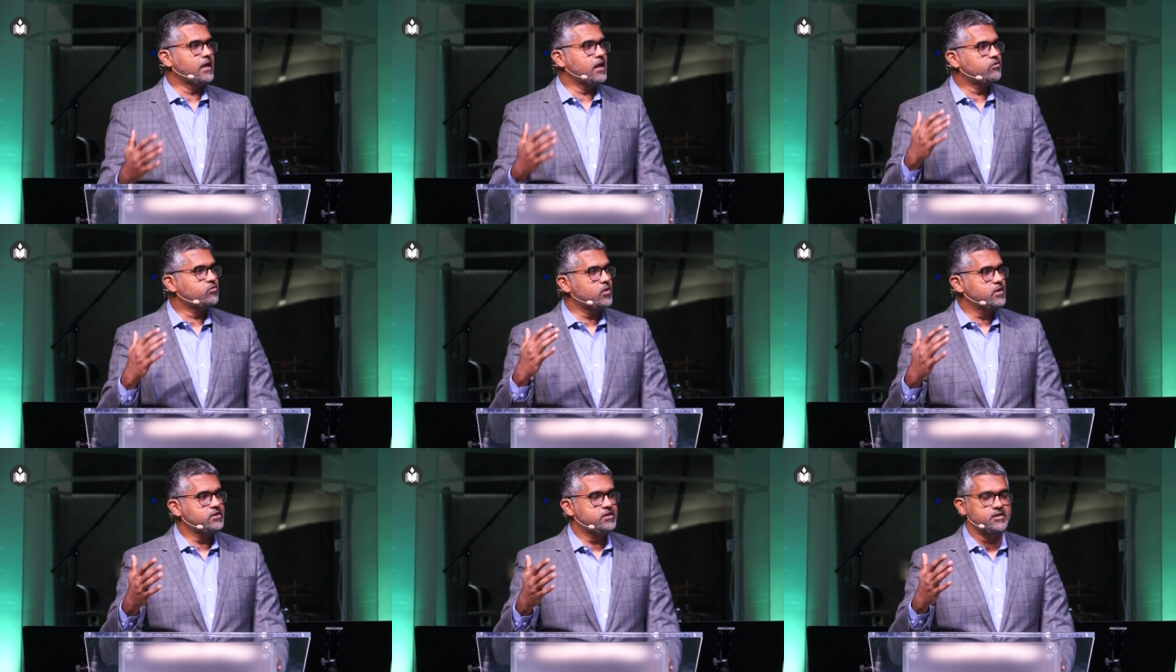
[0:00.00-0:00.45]

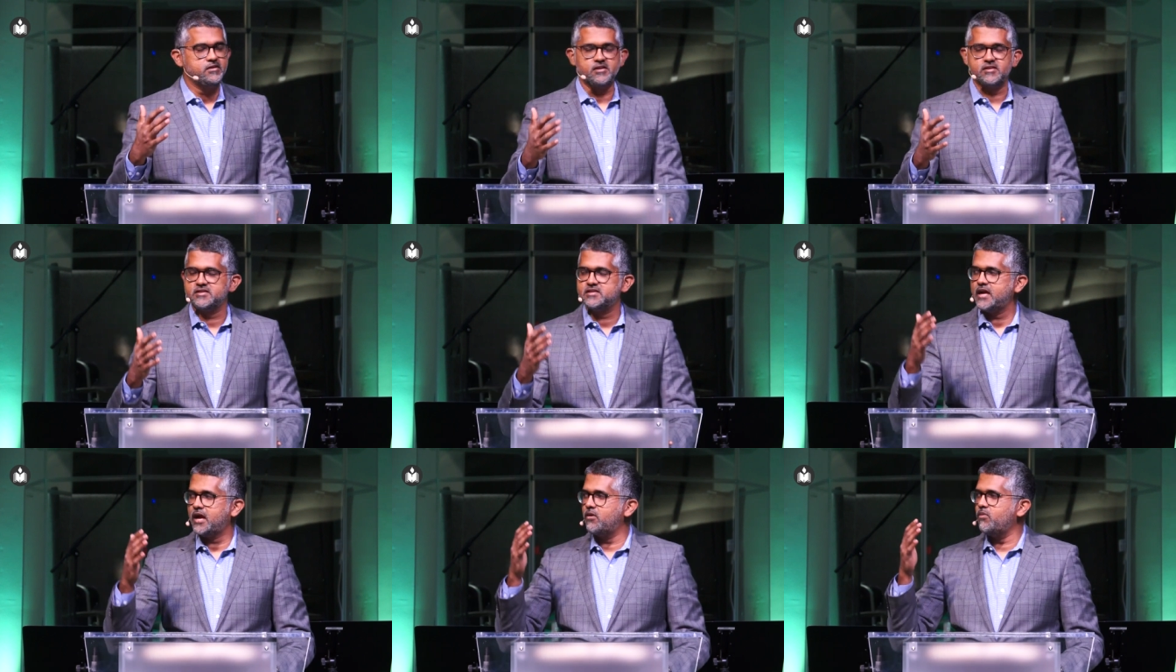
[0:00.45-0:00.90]
That's why
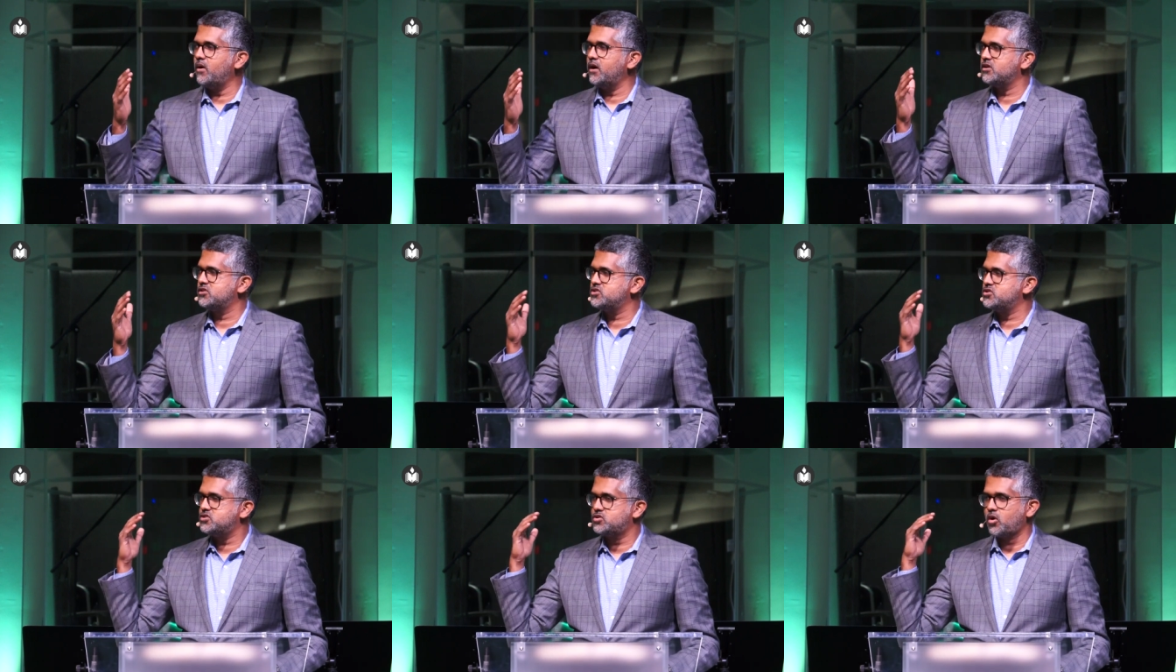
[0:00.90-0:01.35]
Jesus said,
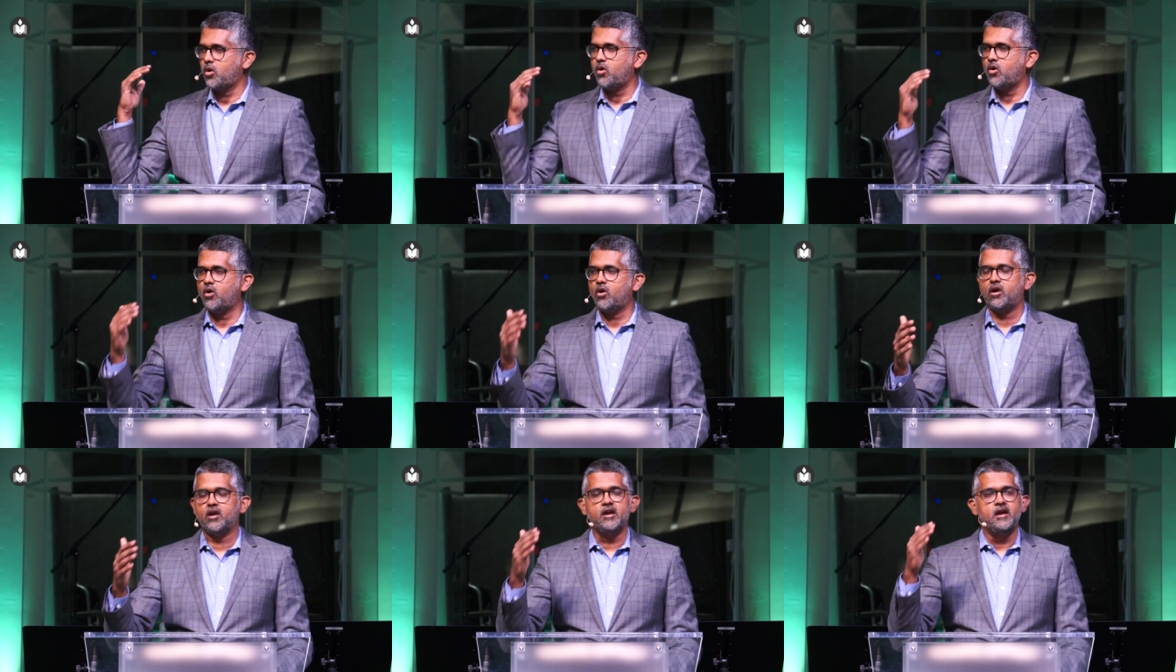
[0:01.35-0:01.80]
what?
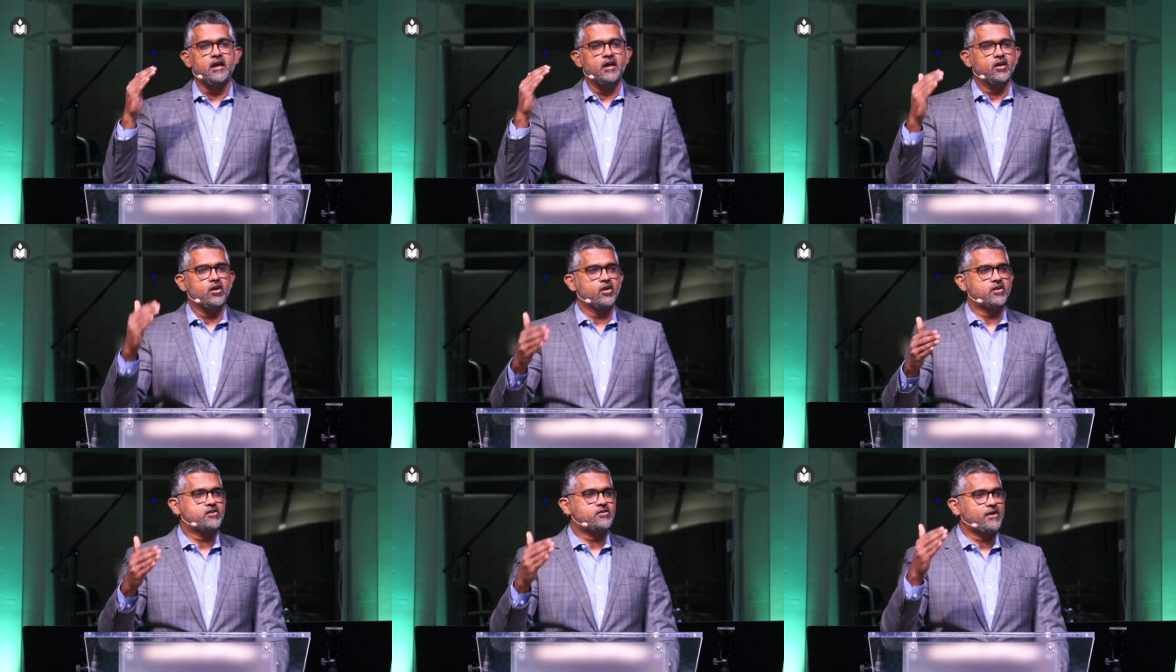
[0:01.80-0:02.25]
Store
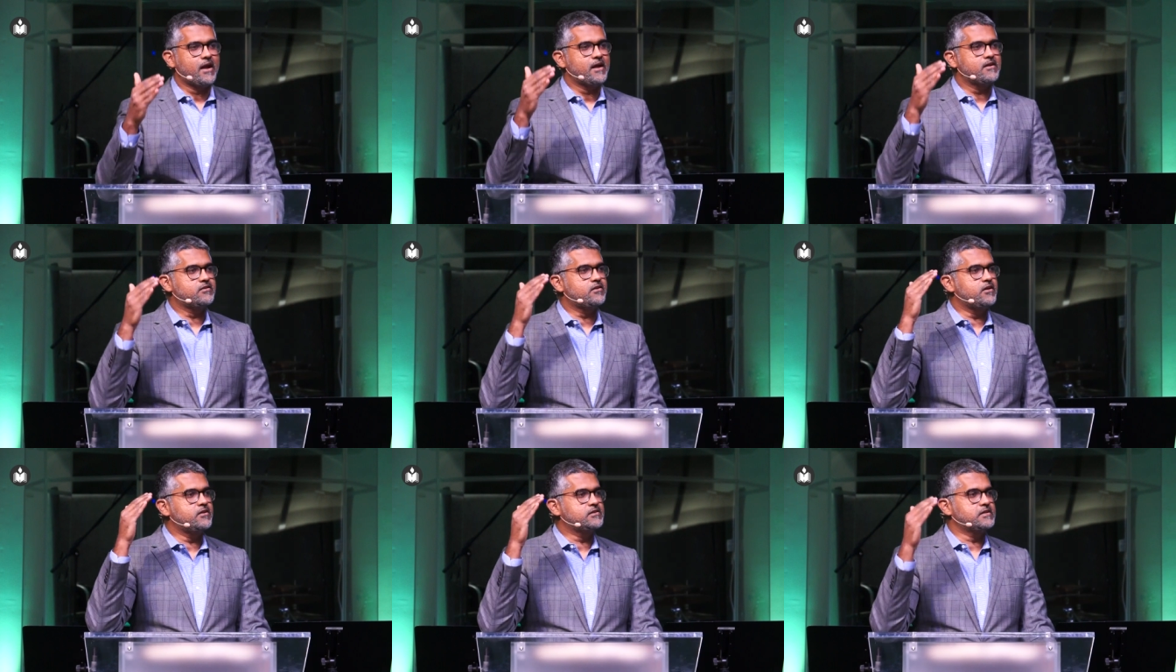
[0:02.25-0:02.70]
your
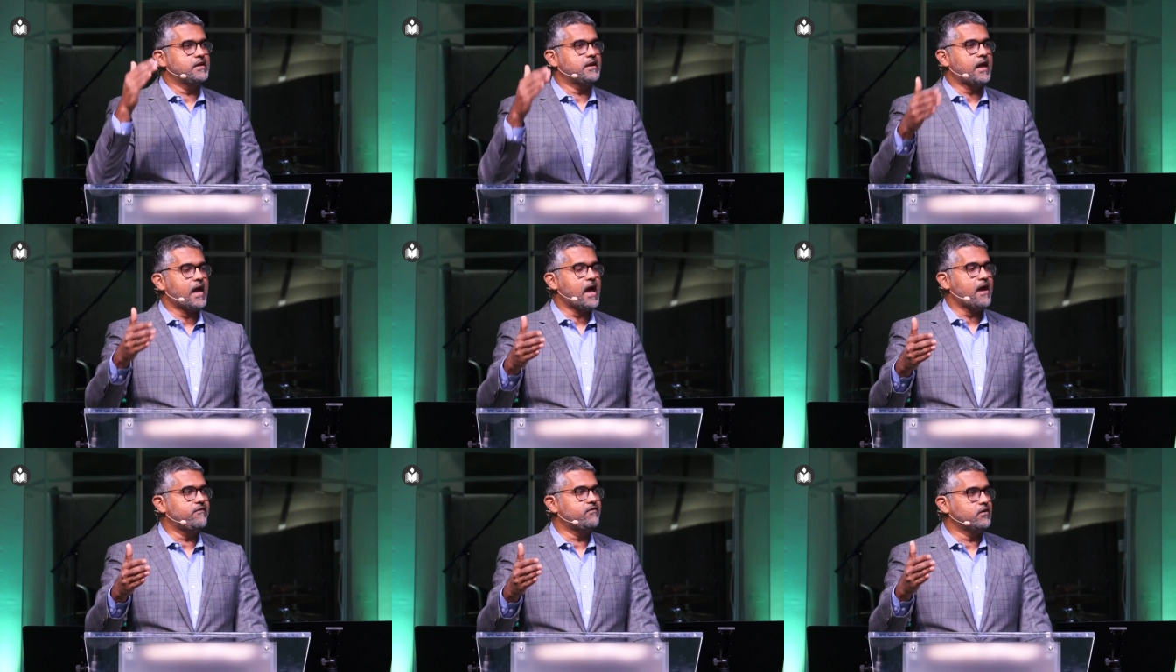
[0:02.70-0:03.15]
treasures in
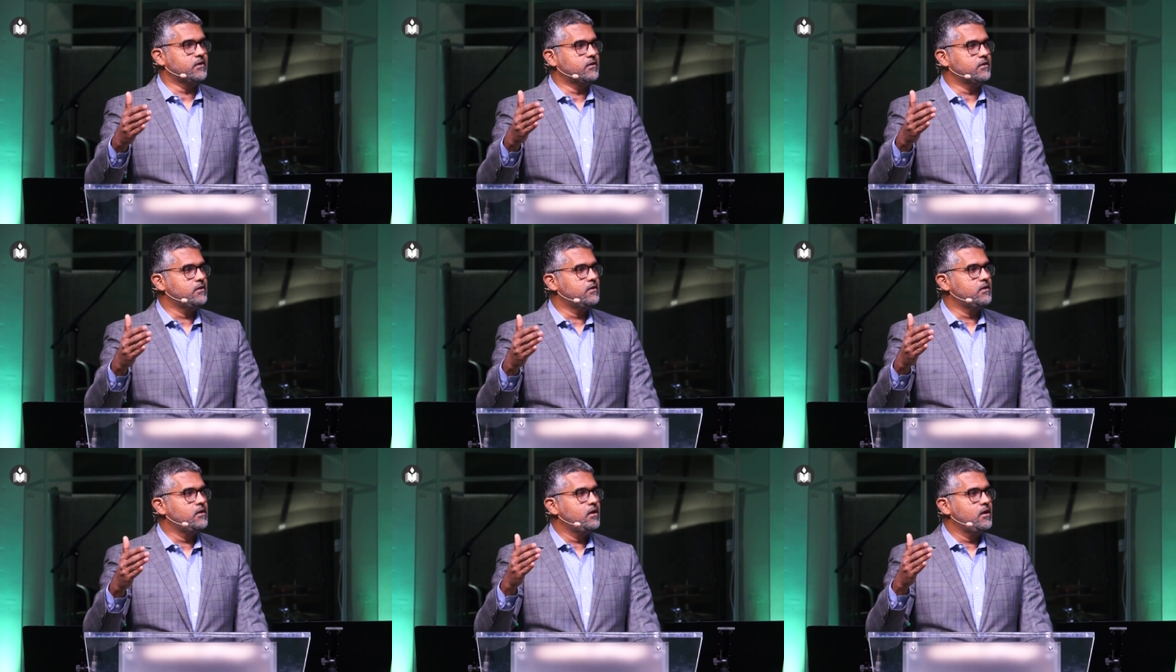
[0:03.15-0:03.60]
heaven,